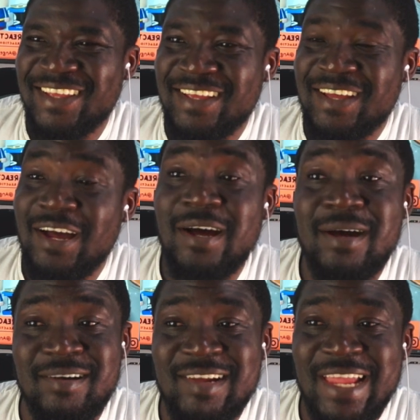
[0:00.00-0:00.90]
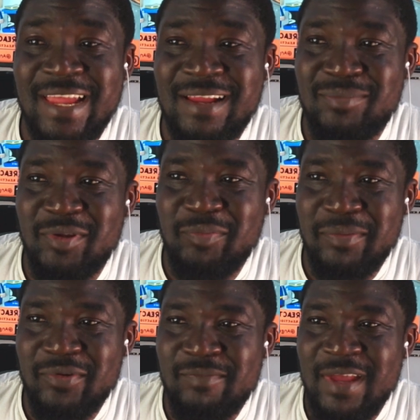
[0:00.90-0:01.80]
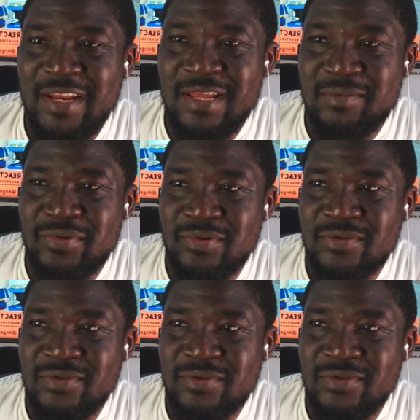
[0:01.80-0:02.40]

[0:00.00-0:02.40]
Oh, okay. The people who make Deadpool.